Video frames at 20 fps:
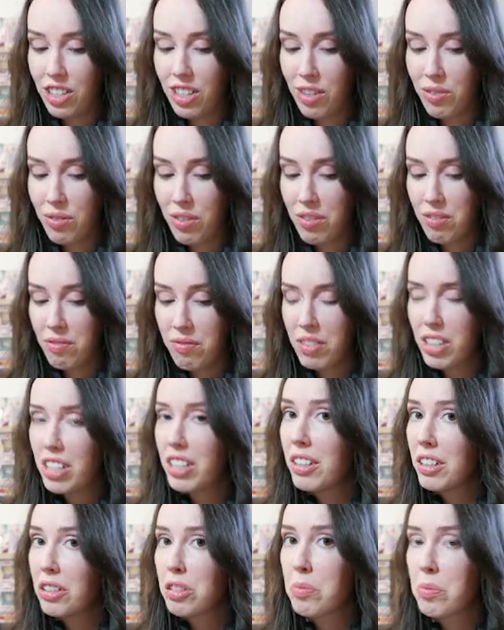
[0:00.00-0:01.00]
Shenron.
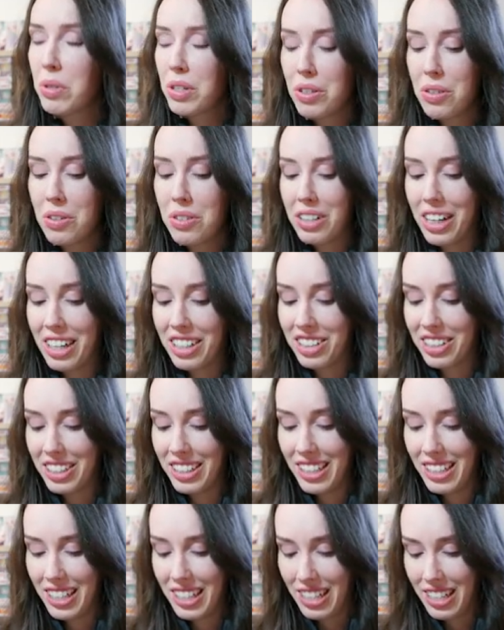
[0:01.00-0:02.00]
It looks pretty cool
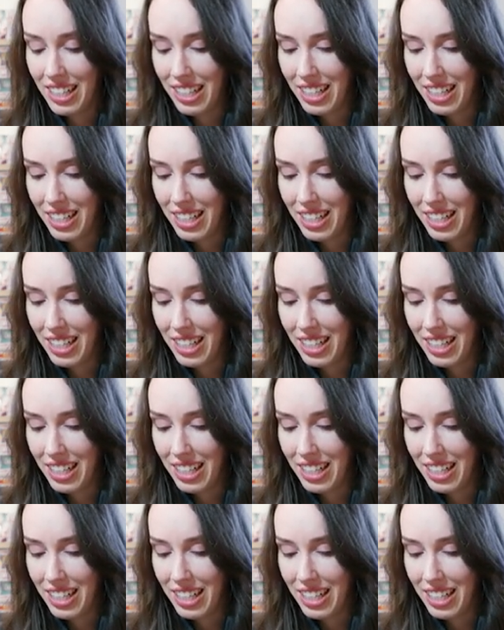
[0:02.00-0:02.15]
actually